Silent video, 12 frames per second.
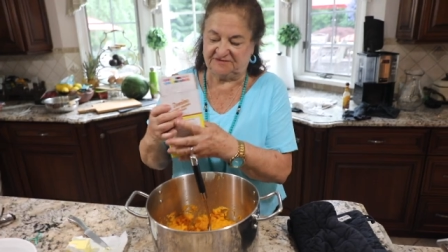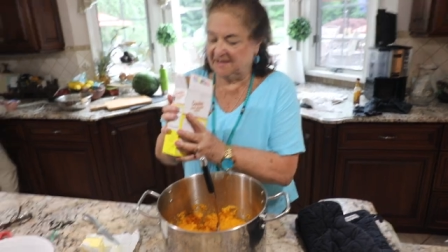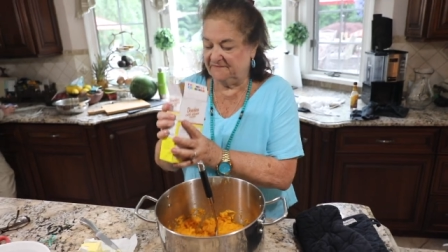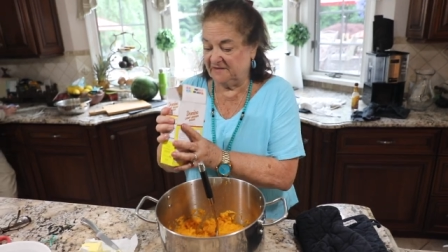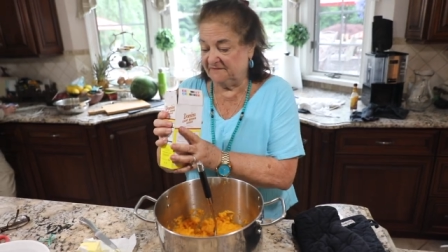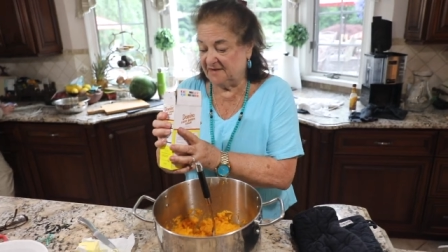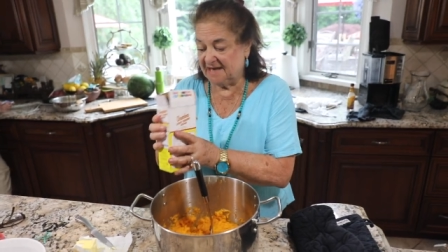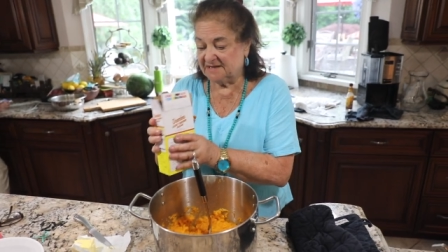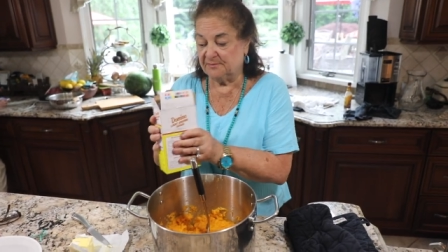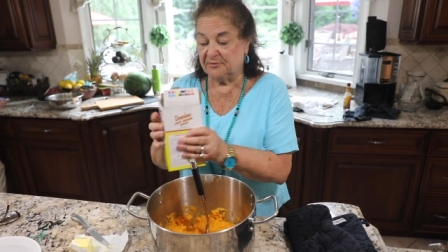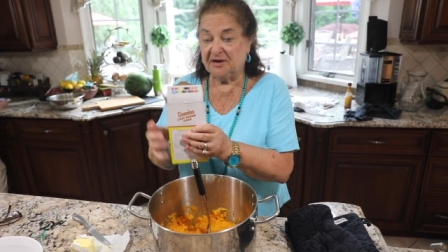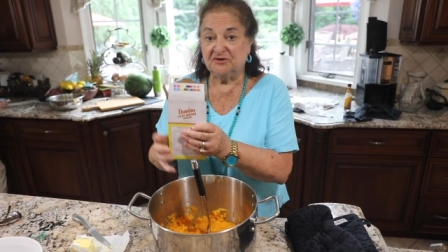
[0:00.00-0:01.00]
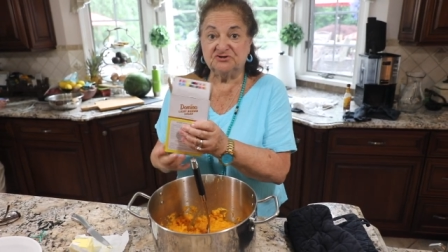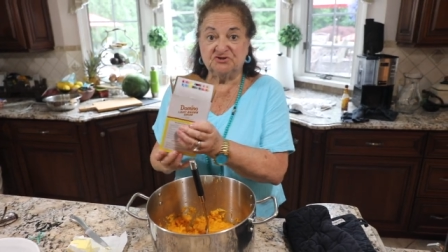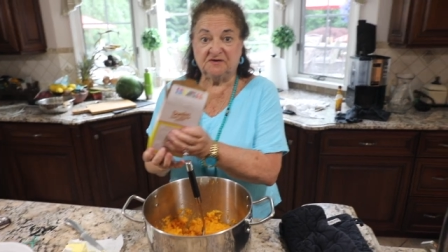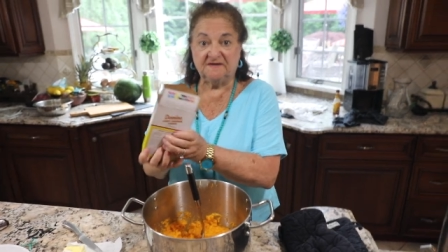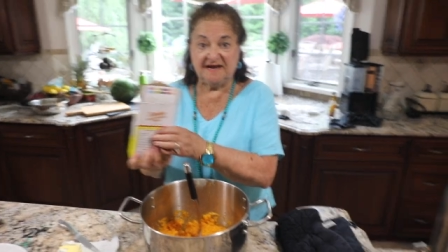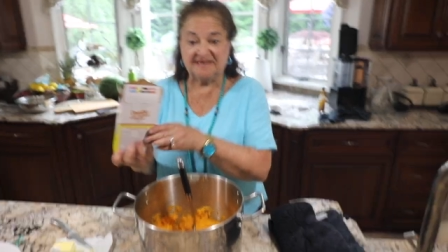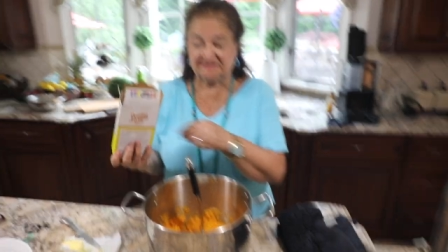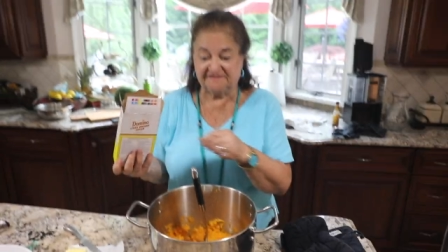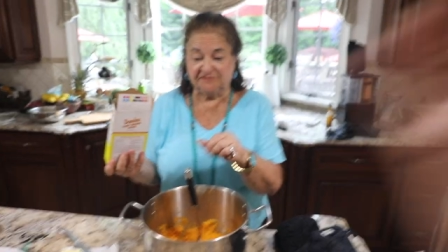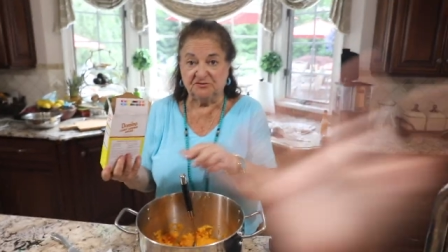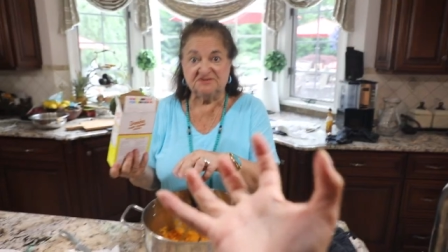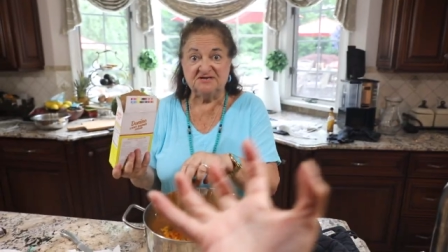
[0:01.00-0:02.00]
Have you ever had a brown sugar that has
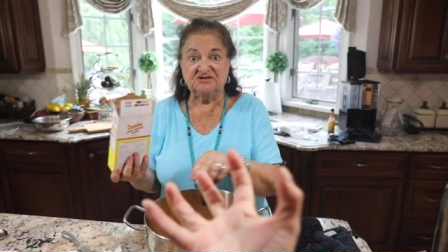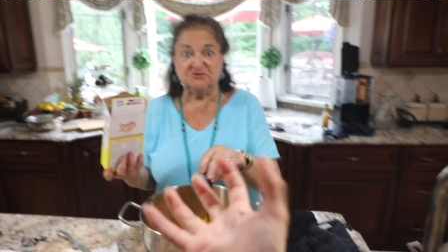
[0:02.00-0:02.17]
frozen a rock?